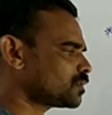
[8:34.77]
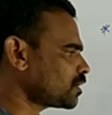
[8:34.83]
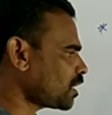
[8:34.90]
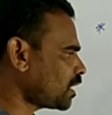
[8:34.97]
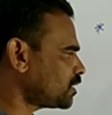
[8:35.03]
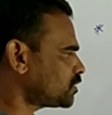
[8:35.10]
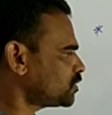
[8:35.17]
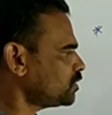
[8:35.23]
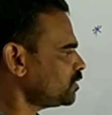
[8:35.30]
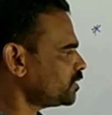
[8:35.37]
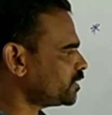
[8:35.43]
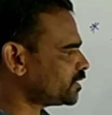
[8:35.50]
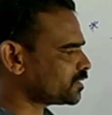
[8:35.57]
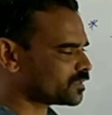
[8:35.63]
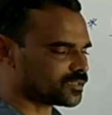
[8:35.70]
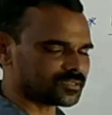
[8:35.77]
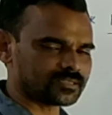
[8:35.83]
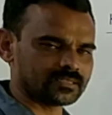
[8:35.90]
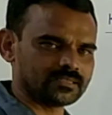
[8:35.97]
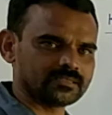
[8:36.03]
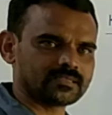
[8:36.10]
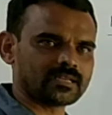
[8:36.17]
also enters
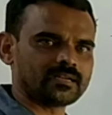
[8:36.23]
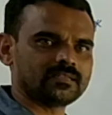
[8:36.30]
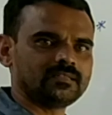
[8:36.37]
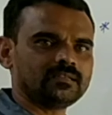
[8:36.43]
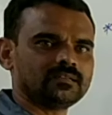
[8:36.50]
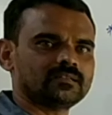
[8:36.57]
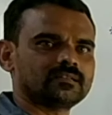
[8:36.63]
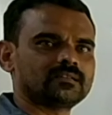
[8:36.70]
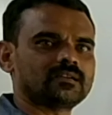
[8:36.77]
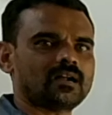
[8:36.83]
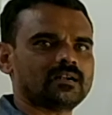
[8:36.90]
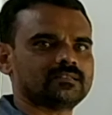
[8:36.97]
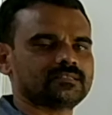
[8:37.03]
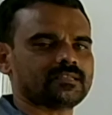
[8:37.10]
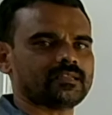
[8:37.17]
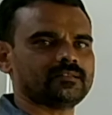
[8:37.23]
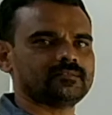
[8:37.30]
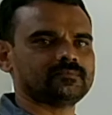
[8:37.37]
inside the guard cell.